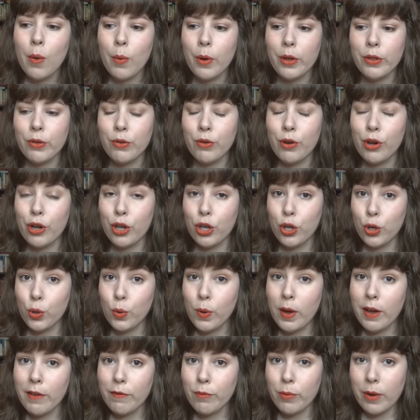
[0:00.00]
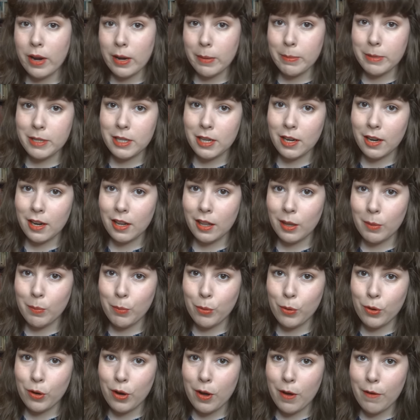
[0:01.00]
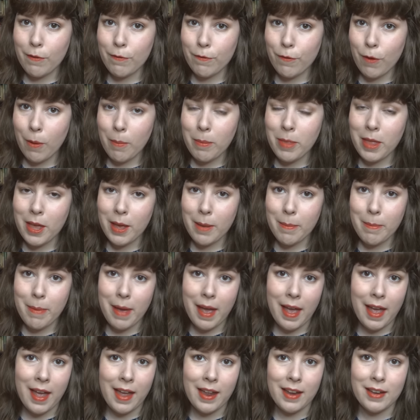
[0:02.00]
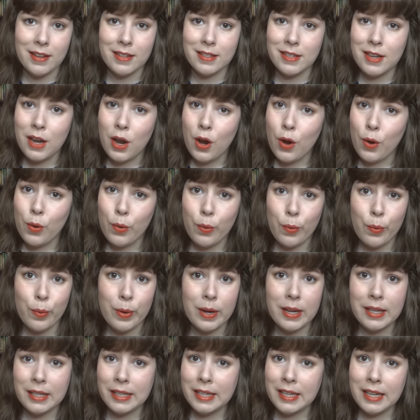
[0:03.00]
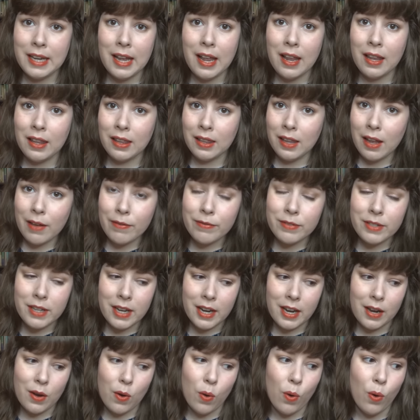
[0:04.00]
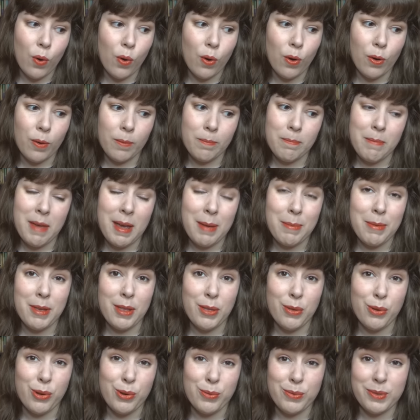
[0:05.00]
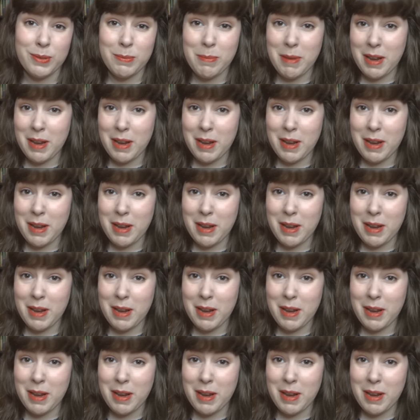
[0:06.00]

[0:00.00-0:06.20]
whether or not you have read a particular book from them and really loved it or maybe thought it was